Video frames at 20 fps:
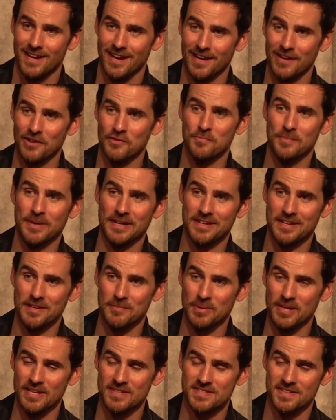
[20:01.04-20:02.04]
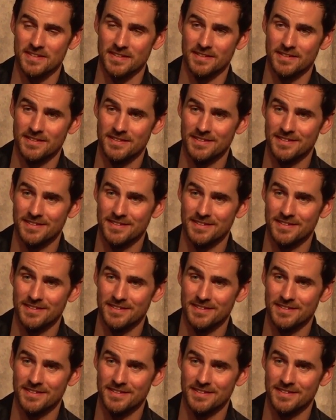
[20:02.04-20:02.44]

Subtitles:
I love making pizza.